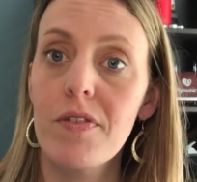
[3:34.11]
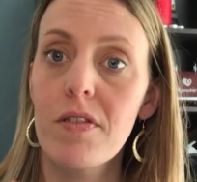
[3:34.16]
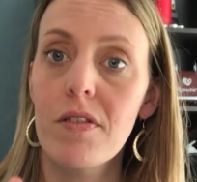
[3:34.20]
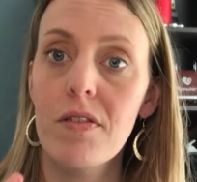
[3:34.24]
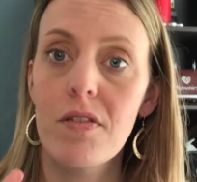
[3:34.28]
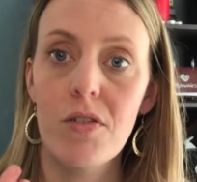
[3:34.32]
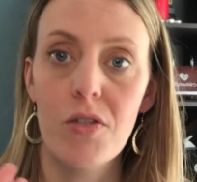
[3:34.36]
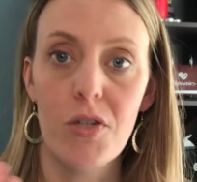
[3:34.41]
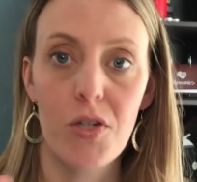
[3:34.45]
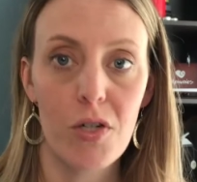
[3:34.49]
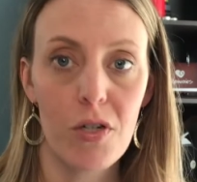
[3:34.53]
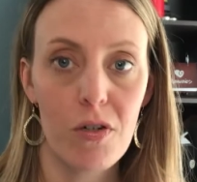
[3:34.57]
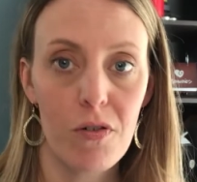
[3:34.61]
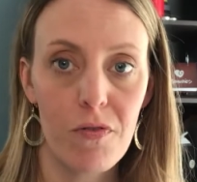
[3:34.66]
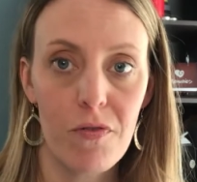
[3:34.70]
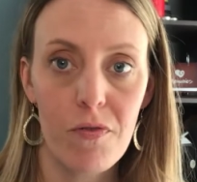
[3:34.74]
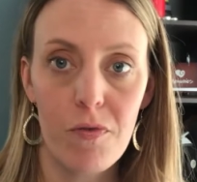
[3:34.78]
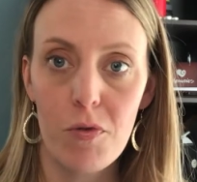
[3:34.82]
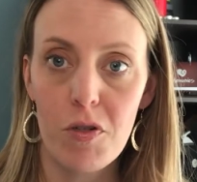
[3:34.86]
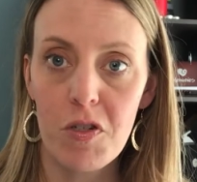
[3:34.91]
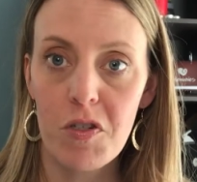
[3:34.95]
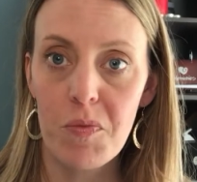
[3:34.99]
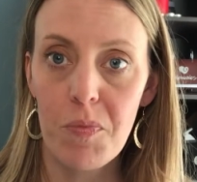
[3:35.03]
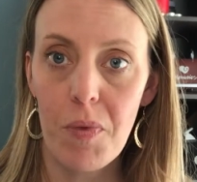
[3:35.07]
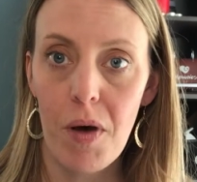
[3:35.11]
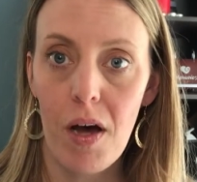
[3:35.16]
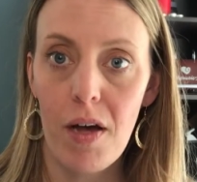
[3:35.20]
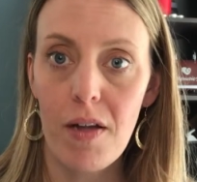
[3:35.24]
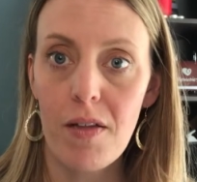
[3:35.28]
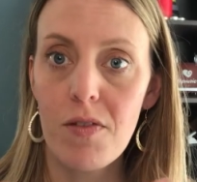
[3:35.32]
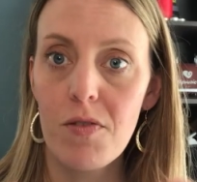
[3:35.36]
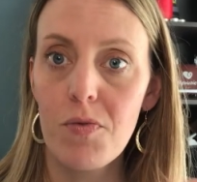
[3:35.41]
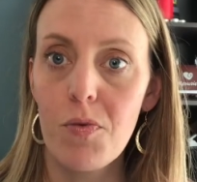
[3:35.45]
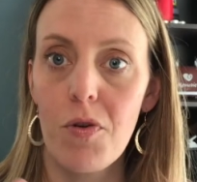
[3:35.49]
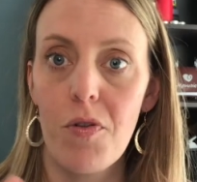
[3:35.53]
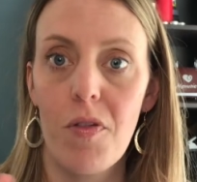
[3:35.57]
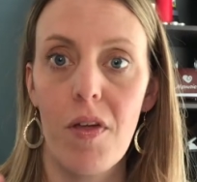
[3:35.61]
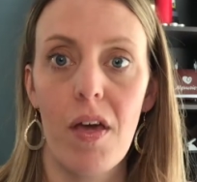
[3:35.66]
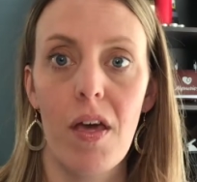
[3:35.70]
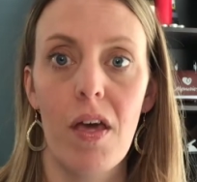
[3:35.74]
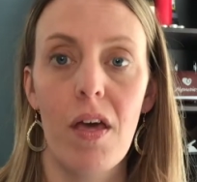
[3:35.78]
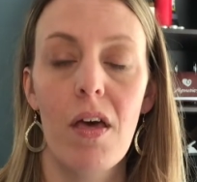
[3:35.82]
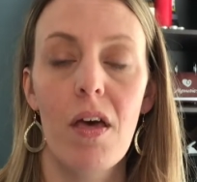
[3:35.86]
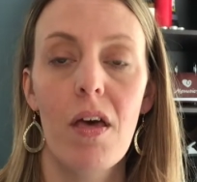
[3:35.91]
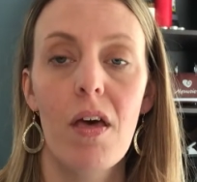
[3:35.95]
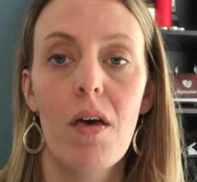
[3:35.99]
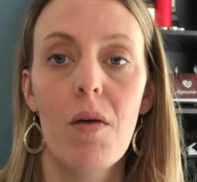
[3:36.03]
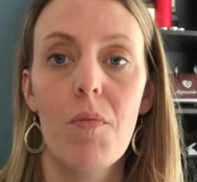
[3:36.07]
nerve response where they
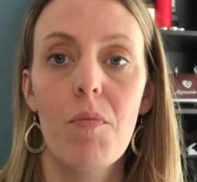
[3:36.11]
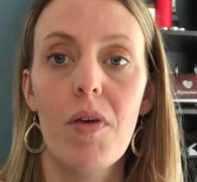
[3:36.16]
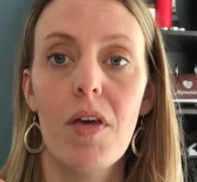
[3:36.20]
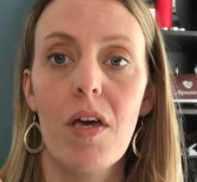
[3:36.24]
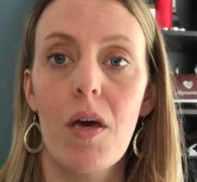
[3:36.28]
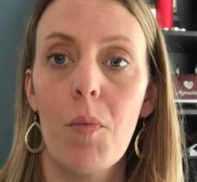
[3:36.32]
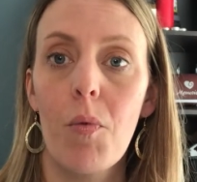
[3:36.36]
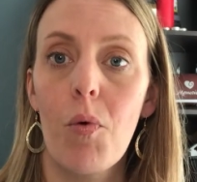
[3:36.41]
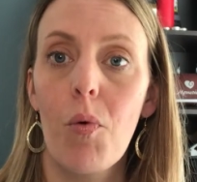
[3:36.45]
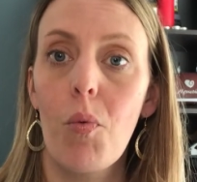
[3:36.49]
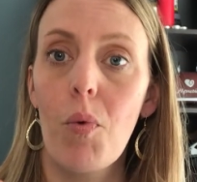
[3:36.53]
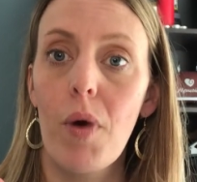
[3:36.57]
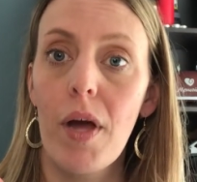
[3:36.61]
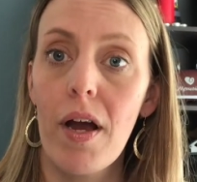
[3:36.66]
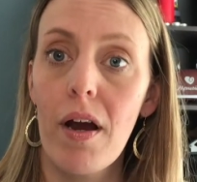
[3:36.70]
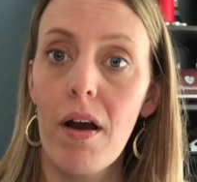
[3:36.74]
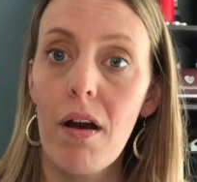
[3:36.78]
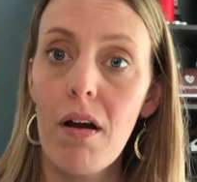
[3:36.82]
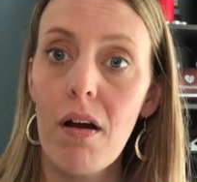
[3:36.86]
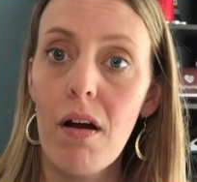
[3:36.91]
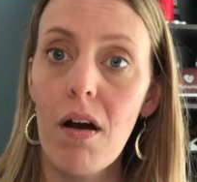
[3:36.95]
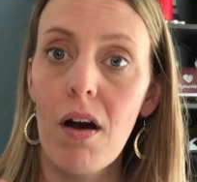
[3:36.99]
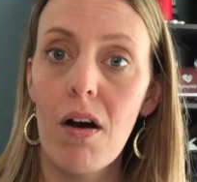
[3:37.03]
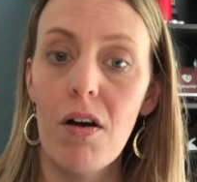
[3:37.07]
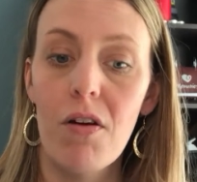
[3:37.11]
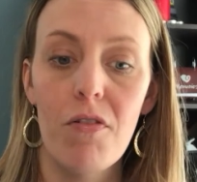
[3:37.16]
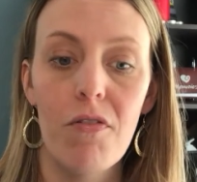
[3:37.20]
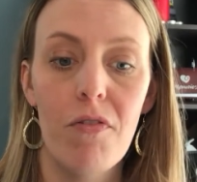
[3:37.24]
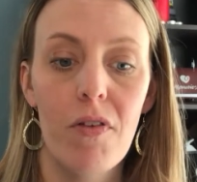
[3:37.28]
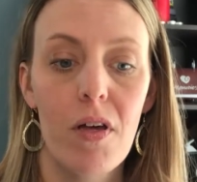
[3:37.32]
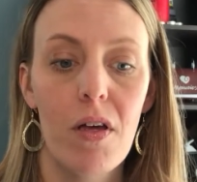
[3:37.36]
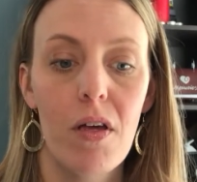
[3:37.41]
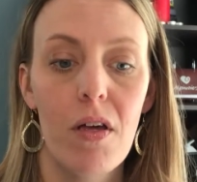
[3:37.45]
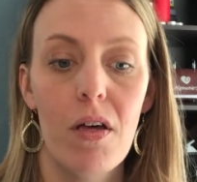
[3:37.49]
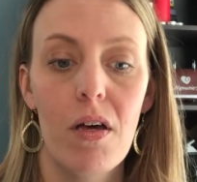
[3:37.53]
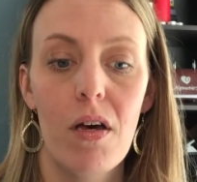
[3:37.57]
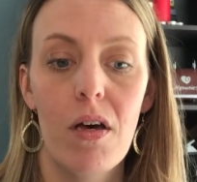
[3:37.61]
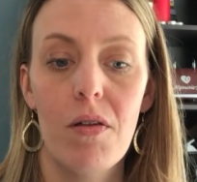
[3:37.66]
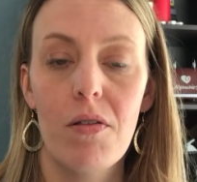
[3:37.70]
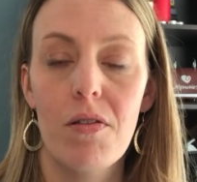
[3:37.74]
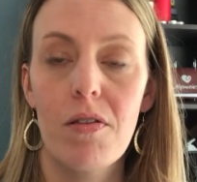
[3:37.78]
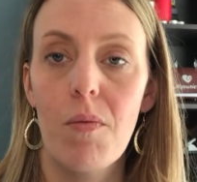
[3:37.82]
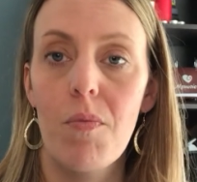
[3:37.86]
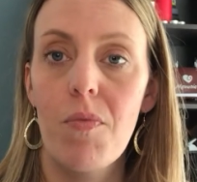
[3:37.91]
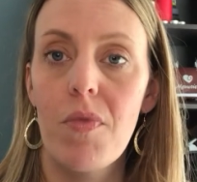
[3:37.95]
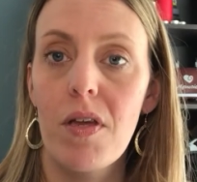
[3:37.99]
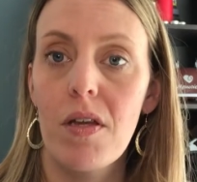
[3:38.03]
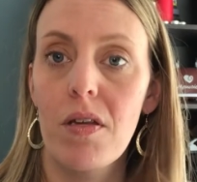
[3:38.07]
become aware of
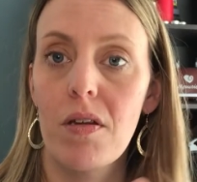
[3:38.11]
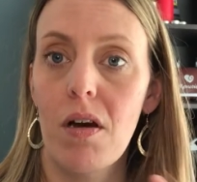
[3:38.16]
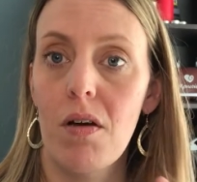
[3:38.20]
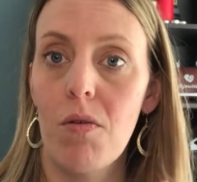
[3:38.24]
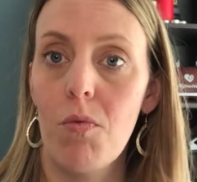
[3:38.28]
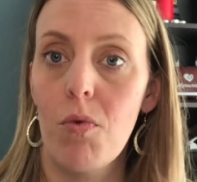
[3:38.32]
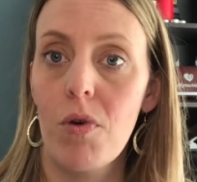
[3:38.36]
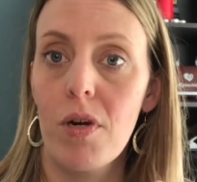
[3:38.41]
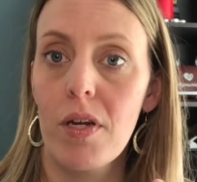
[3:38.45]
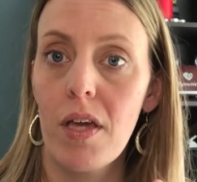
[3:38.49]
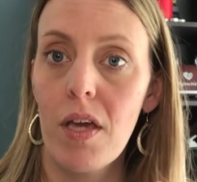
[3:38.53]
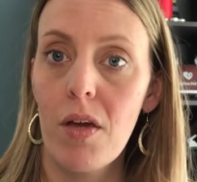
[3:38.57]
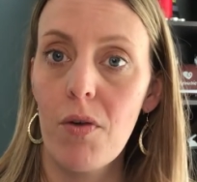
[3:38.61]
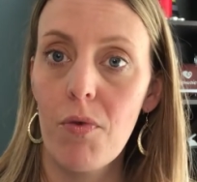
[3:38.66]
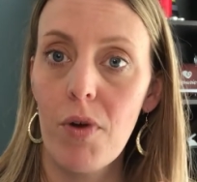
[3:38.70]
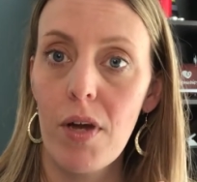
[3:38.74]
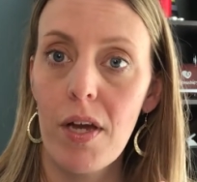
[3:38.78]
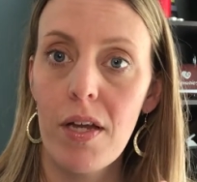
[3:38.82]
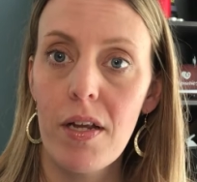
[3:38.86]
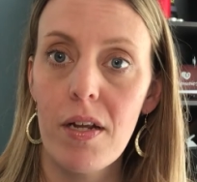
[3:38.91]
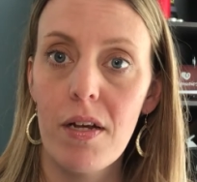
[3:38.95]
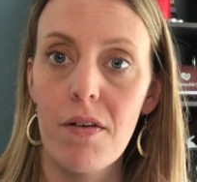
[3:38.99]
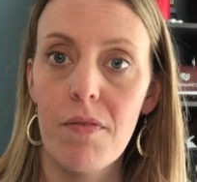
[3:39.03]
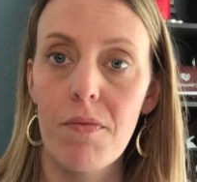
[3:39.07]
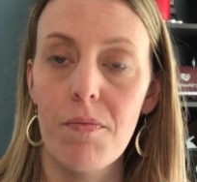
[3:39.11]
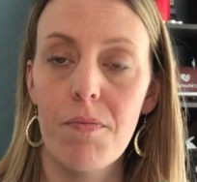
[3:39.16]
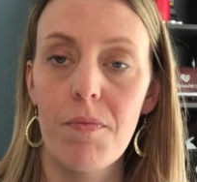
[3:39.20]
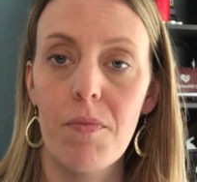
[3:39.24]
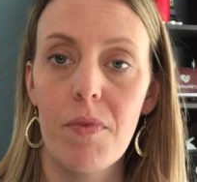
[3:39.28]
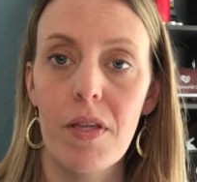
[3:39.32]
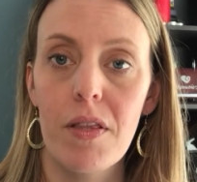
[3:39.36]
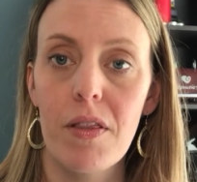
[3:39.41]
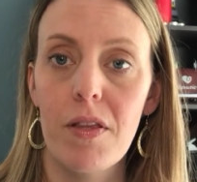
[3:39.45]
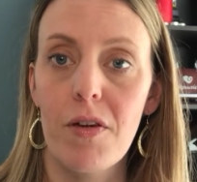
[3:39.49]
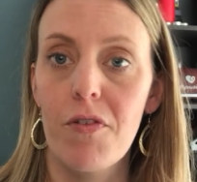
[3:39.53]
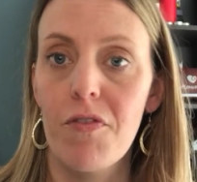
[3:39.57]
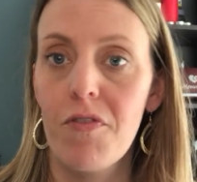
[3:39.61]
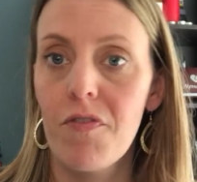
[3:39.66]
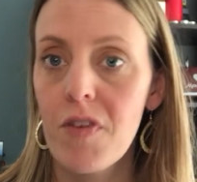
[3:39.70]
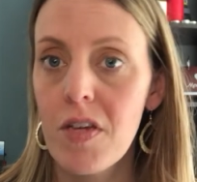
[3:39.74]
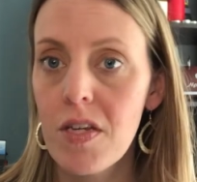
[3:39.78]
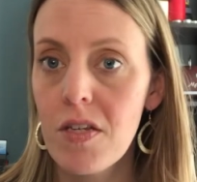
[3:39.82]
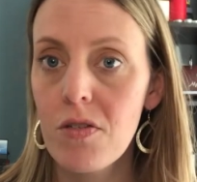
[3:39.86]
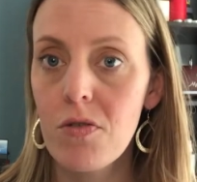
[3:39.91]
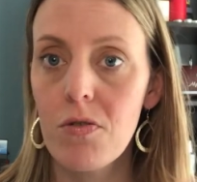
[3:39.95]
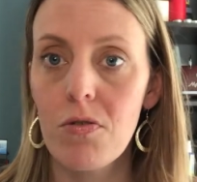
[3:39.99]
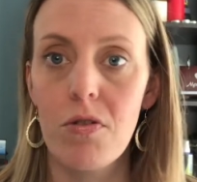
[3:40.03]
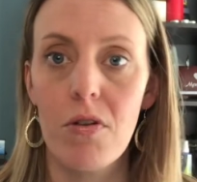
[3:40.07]
something not working right in their
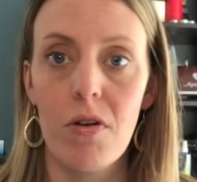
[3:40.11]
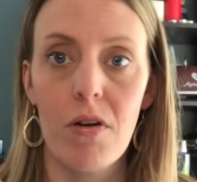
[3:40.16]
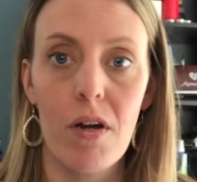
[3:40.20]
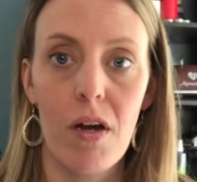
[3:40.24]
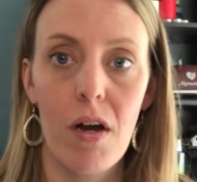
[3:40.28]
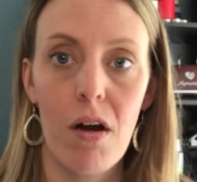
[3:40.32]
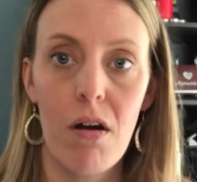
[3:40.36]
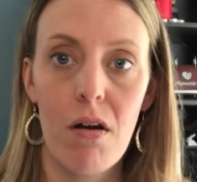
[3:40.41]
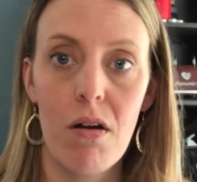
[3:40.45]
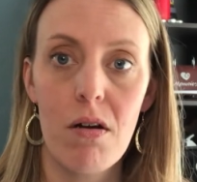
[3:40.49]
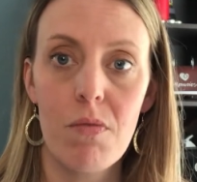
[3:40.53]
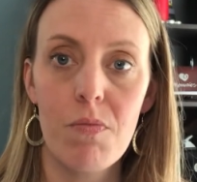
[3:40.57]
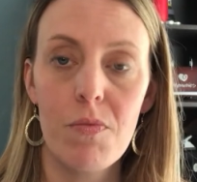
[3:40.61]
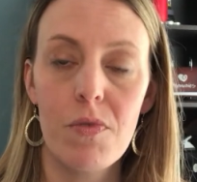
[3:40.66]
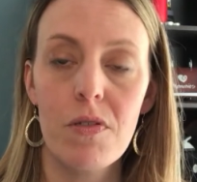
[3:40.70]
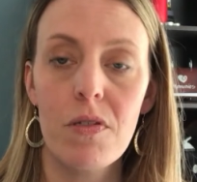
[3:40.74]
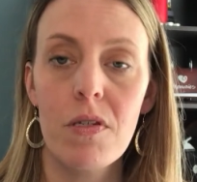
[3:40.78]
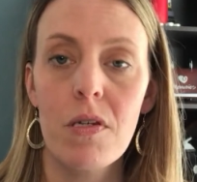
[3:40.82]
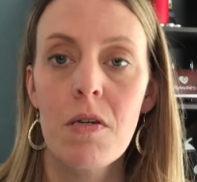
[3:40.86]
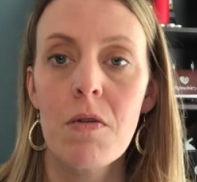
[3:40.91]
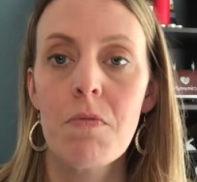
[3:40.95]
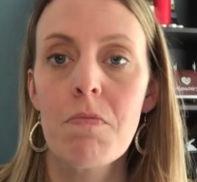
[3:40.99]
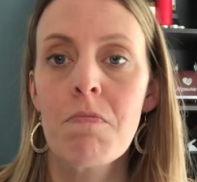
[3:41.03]
feet or their arms.